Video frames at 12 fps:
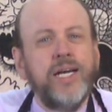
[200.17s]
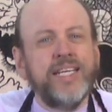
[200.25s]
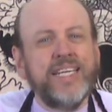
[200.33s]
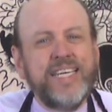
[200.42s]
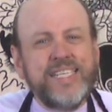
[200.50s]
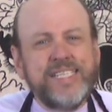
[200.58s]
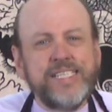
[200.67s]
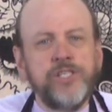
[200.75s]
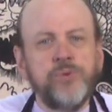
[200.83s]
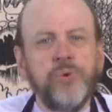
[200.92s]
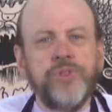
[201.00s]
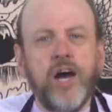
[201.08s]
Now,
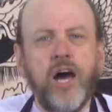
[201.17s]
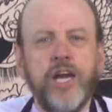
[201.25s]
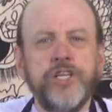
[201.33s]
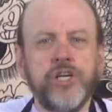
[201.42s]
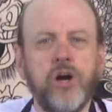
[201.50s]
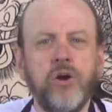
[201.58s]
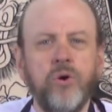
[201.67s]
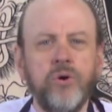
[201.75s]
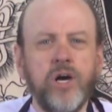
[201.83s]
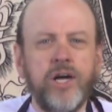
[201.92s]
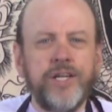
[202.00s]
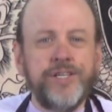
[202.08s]
incense with a high charcoal
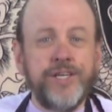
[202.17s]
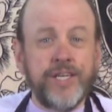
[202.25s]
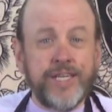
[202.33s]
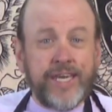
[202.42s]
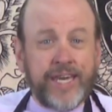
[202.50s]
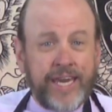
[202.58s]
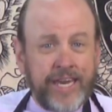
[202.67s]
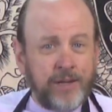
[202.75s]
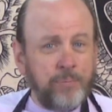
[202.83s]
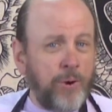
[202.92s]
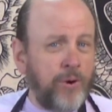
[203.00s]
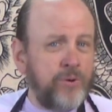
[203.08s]
content
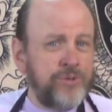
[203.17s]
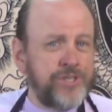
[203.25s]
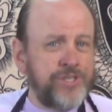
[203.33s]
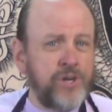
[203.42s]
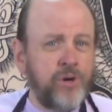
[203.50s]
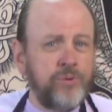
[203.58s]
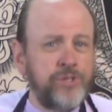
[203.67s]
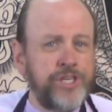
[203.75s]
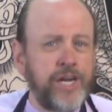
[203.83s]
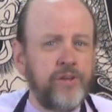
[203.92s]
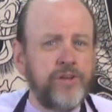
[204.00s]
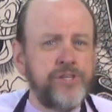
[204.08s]
can pose its own
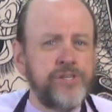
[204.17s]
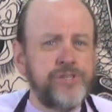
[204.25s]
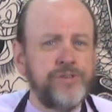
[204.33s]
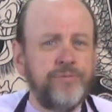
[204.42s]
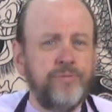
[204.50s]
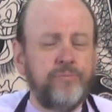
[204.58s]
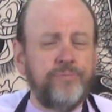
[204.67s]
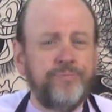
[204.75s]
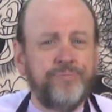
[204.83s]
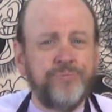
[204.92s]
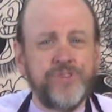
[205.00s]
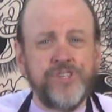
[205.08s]
challenges.
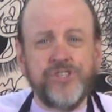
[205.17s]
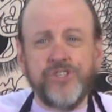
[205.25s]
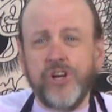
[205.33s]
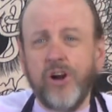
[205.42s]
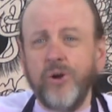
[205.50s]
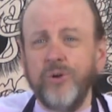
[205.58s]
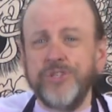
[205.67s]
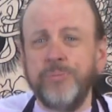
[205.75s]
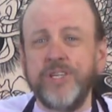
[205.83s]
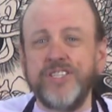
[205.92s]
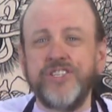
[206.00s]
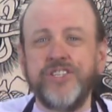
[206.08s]
Since charcoal is a
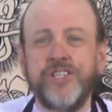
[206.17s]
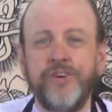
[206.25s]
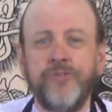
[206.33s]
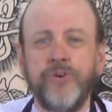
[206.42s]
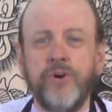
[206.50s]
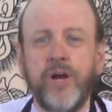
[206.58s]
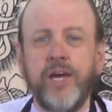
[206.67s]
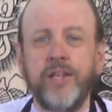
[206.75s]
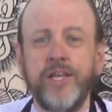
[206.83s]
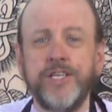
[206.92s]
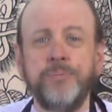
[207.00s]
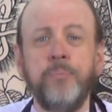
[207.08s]
bit stiffer
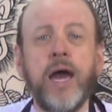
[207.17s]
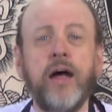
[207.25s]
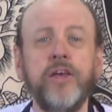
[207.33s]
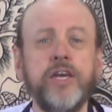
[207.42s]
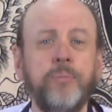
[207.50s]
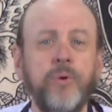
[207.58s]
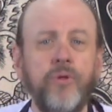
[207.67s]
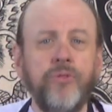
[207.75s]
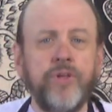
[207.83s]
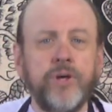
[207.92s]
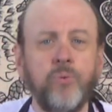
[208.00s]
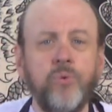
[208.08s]
and less malleable
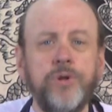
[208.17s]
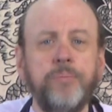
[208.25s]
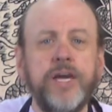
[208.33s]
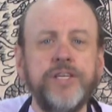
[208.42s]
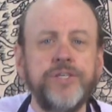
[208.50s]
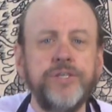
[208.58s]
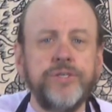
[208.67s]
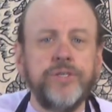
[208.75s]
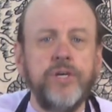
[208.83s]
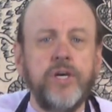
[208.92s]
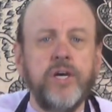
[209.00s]
than wood bases,